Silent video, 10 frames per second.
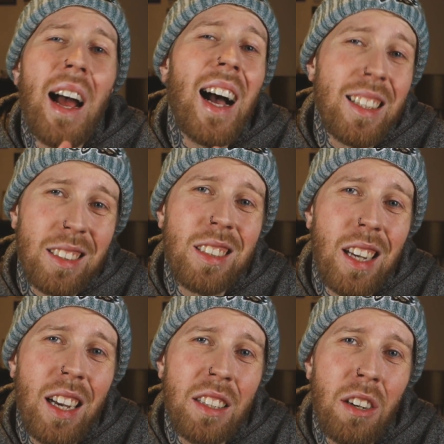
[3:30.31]
As a
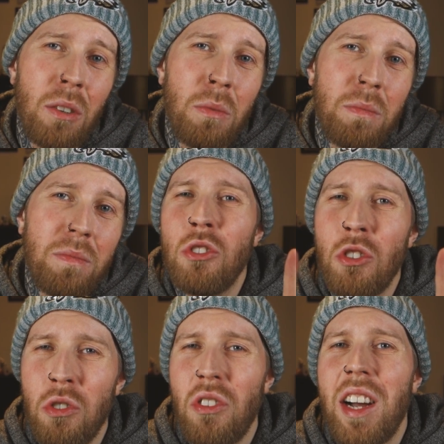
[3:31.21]
side note,
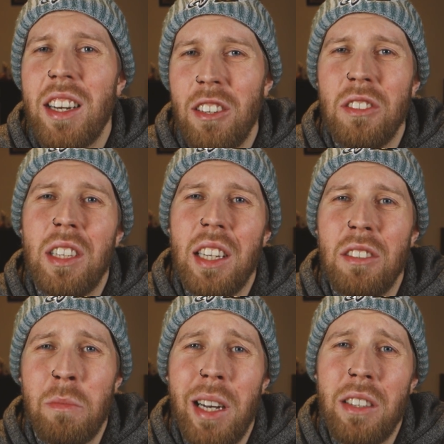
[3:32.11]
try not to get
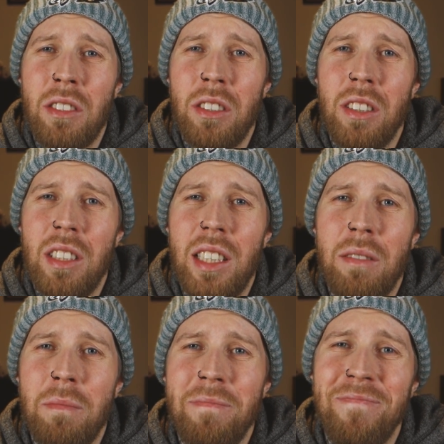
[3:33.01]
smashed all the
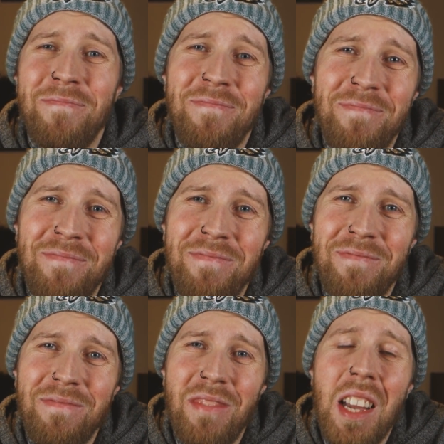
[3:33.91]
time.
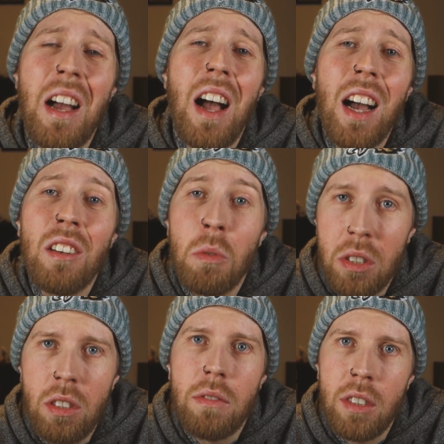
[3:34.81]
I know
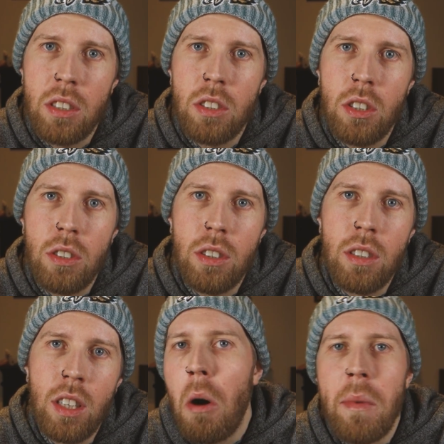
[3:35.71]
it's your first tour,
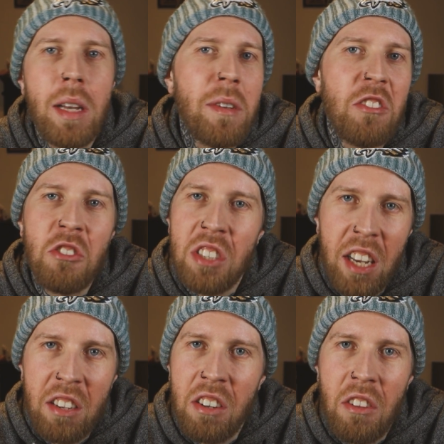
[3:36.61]
or maybe it's your
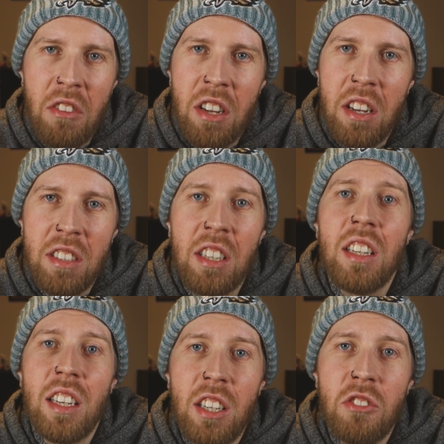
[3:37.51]
second or third and you
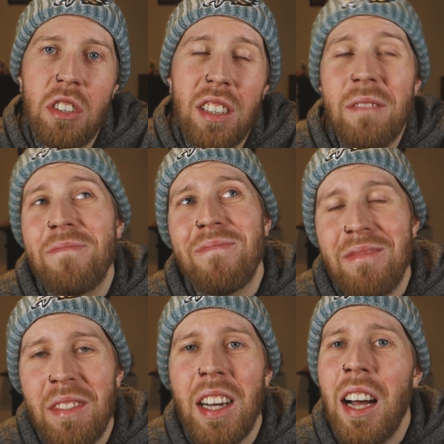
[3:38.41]
like a drink.
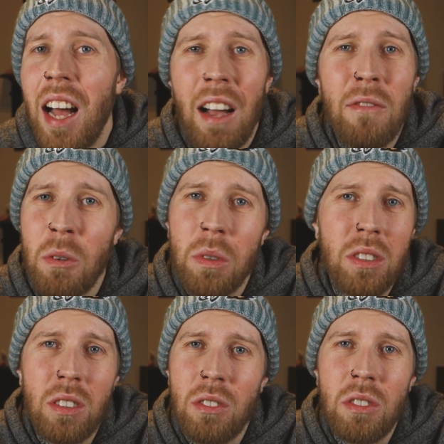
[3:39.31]
Everyone
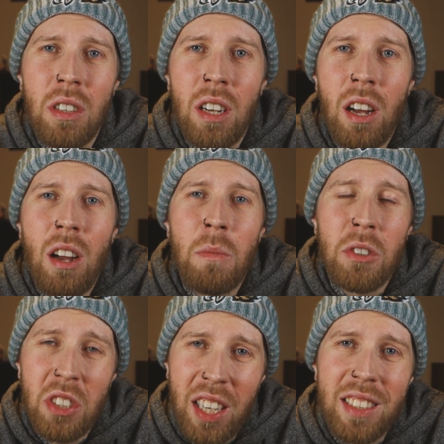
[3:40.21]
does.
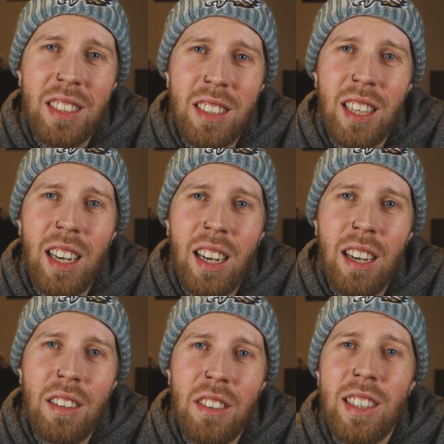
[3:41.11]
Chances
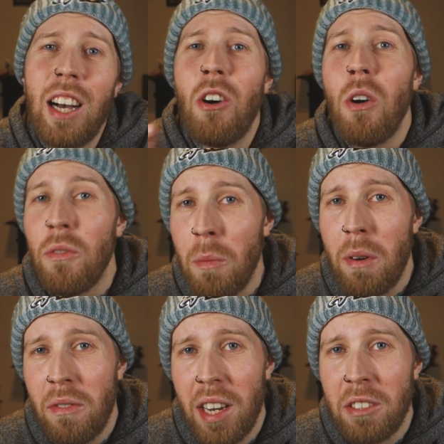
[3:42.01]
are that other
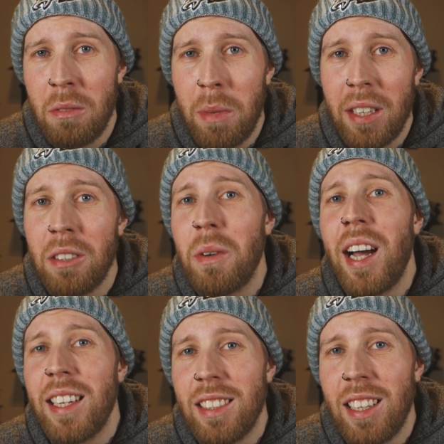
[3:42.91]
professional band who are
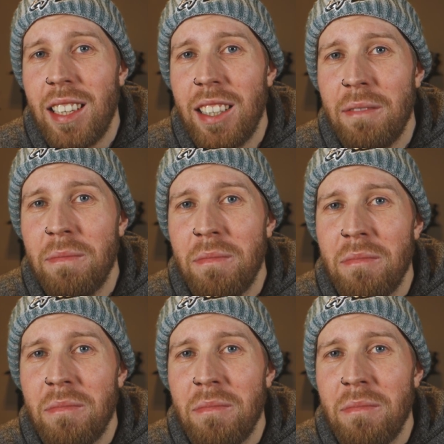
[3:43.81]
headlining,